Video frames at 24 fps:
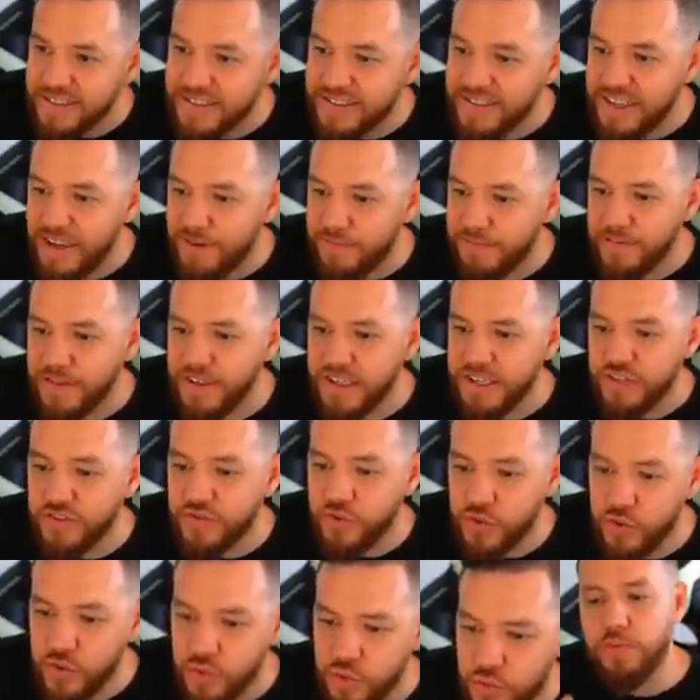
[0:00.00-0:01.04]
definitely
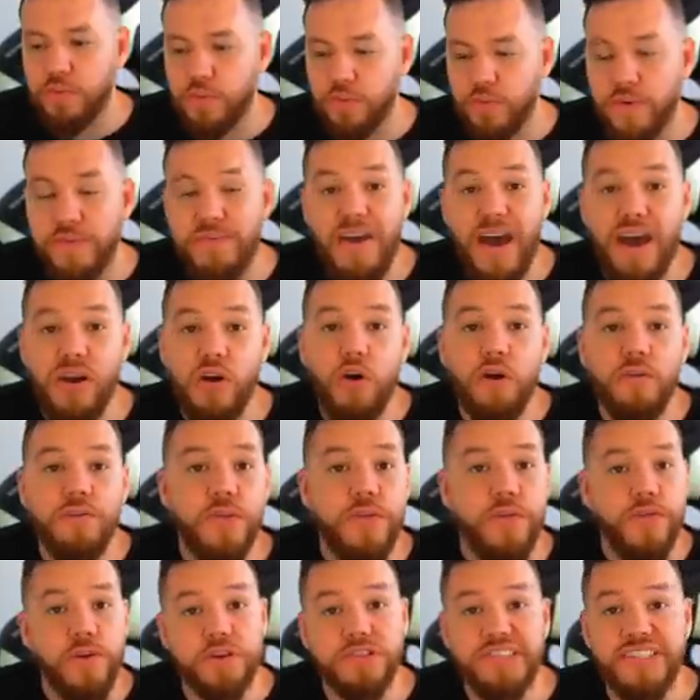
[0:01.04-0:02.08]
true we've had over
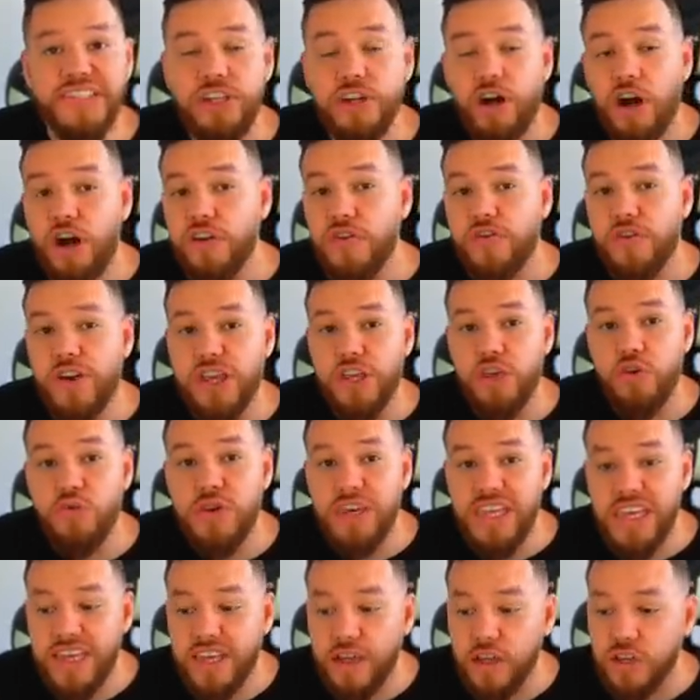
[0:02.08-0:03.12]
1300
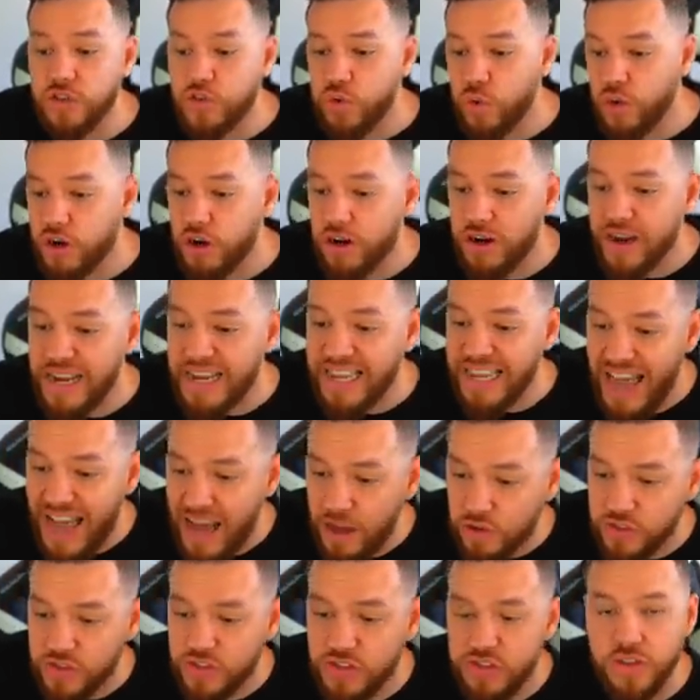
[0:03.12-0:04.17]
unique twitter
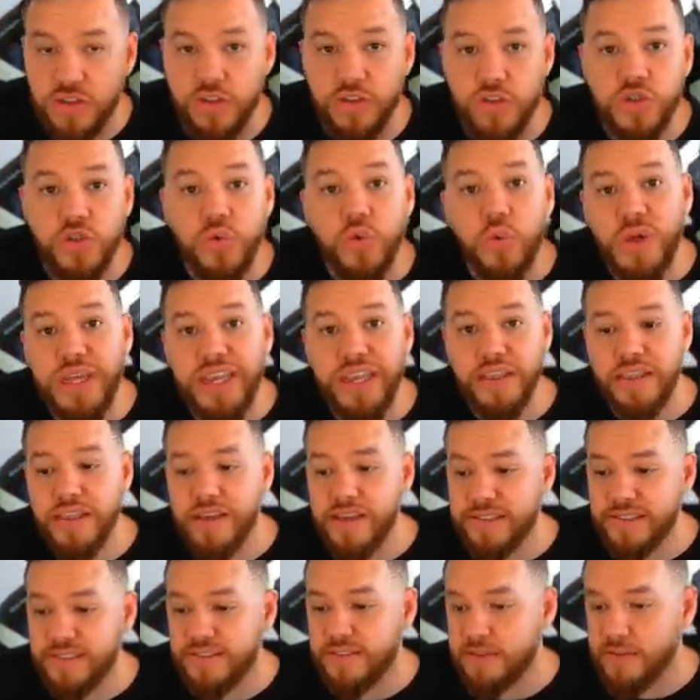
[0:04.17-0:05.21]
accounts tweeting
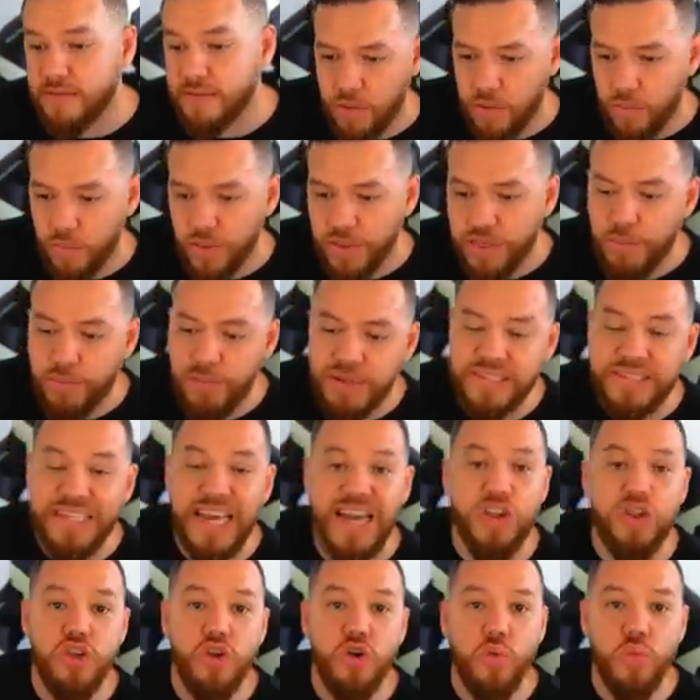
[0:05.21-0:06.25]
this with a
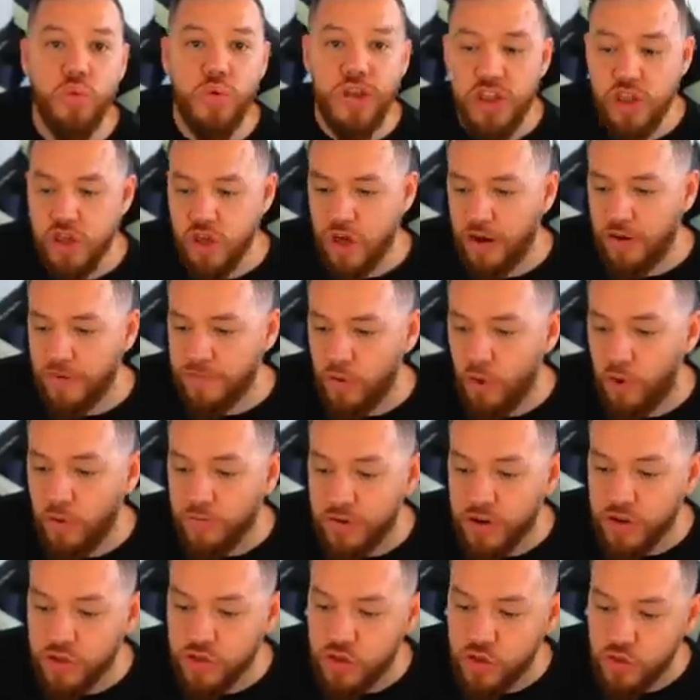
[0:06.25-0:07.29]
potential reach of
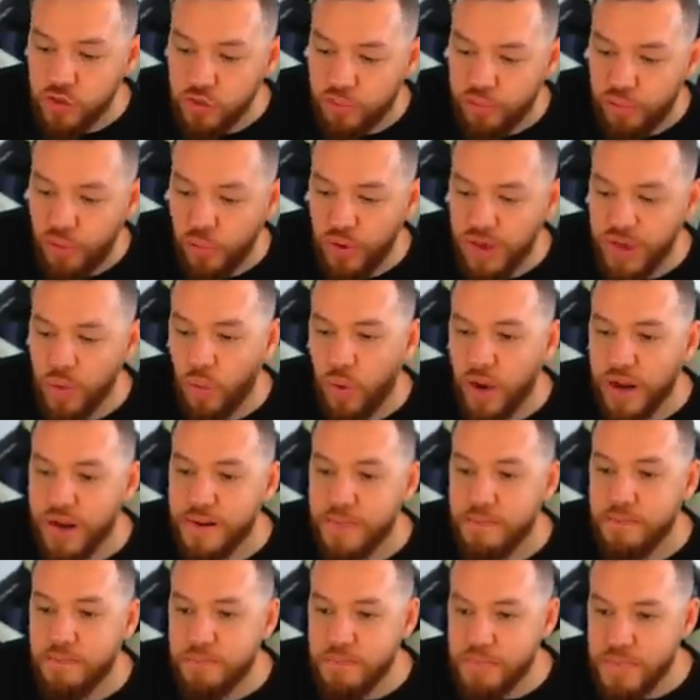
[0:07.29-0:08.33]
over
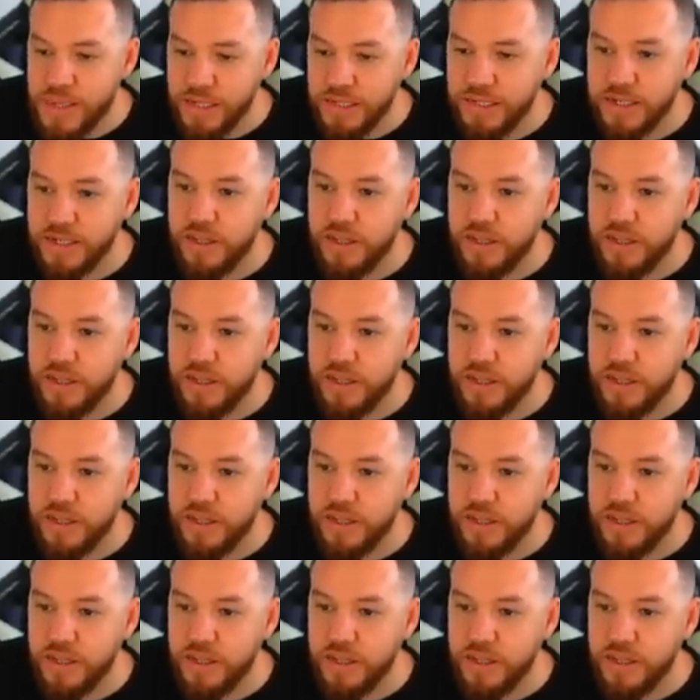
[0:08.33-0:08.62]
2.1 million